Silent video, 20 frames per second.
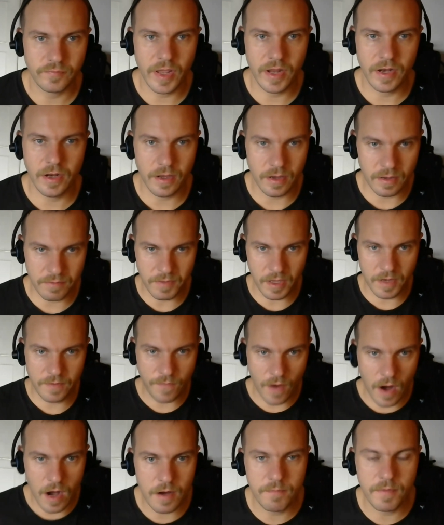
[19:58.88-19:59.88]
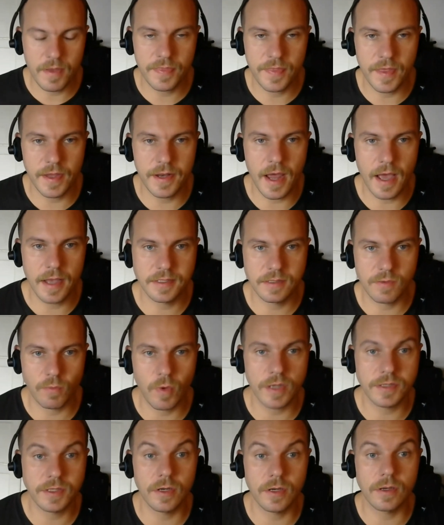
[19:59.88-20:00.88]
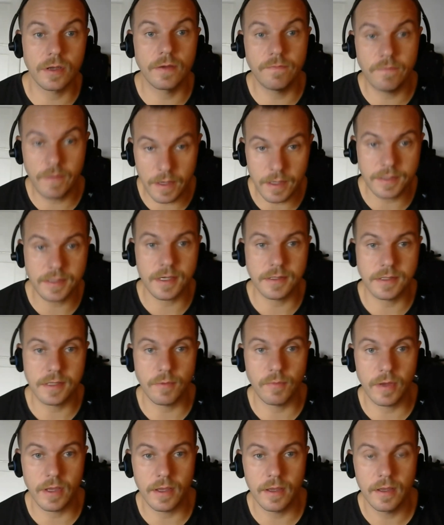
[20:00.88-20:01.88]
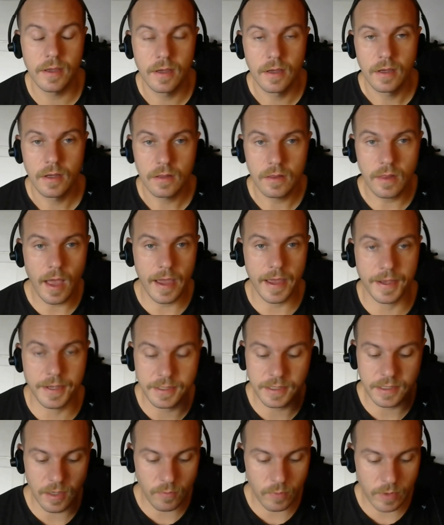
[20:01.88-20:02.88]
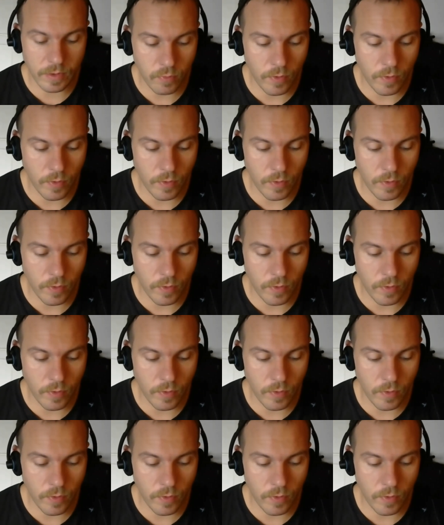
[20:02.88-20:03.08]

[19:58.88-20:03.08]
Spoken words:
an environment that has the Western conveniences that we like. So we